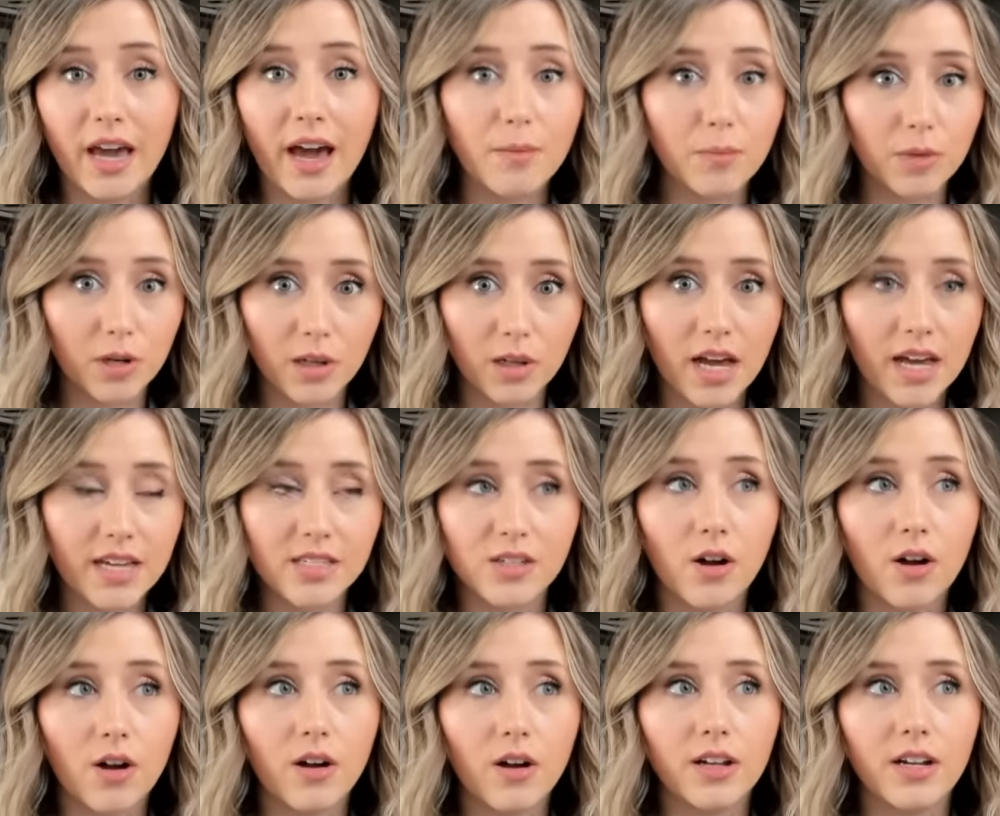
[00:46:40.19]
capitalize
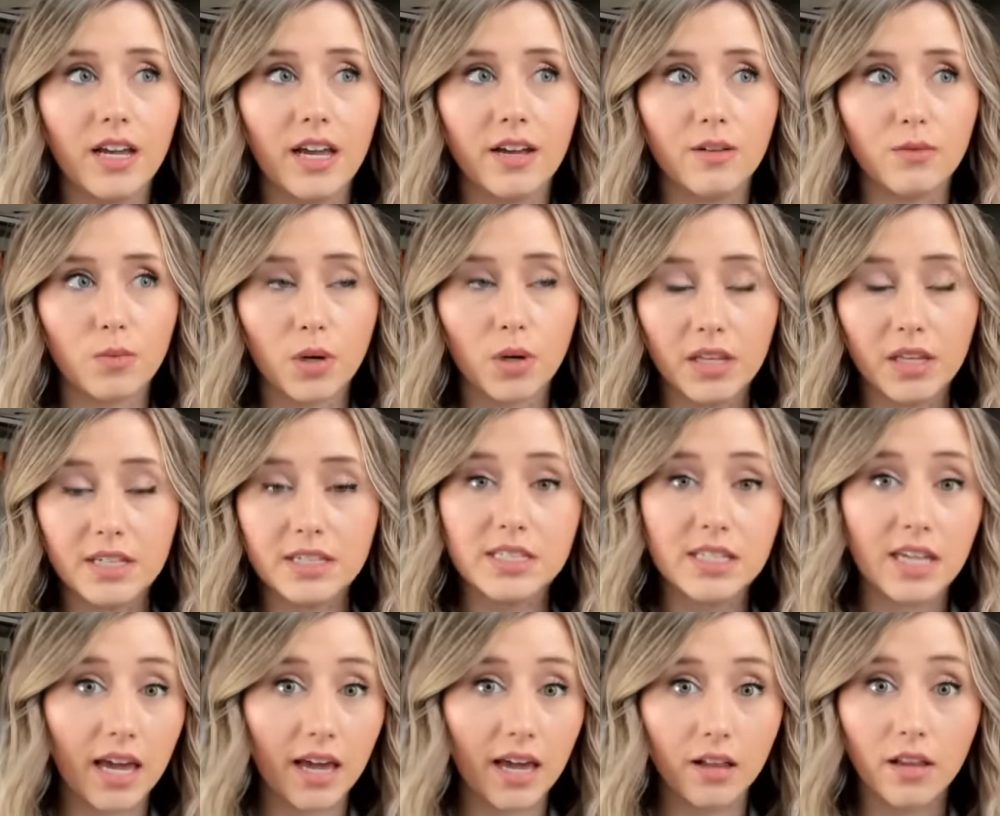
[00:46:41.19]
on and really
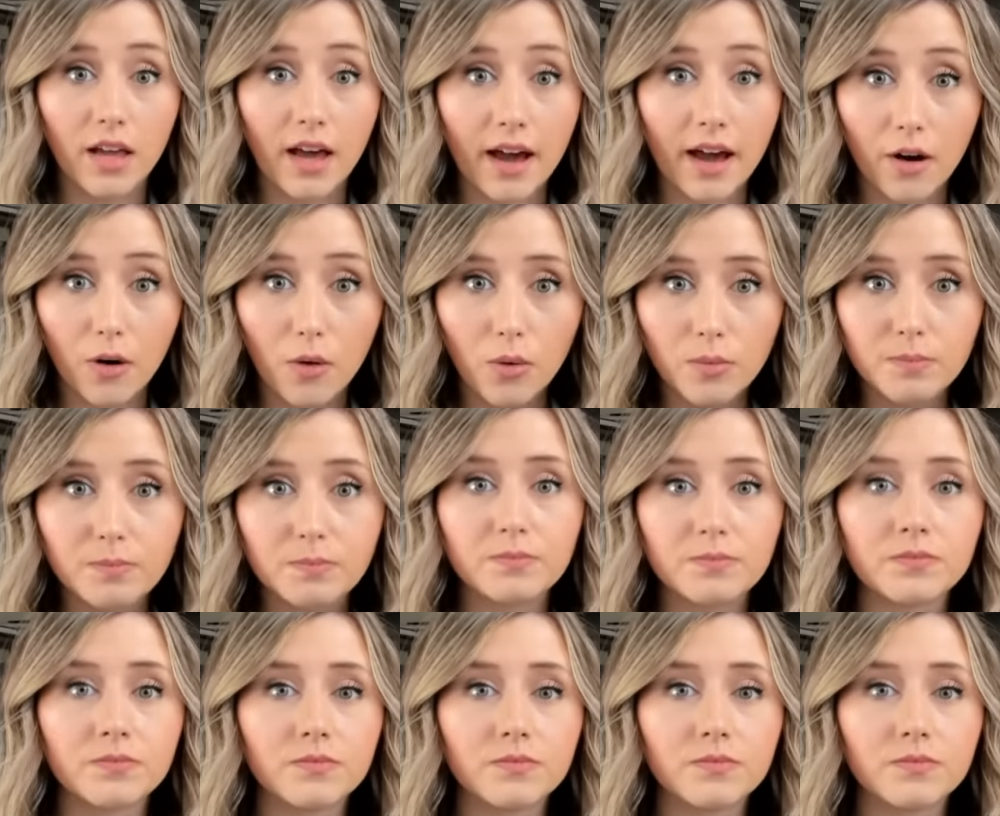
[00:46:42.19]
scale out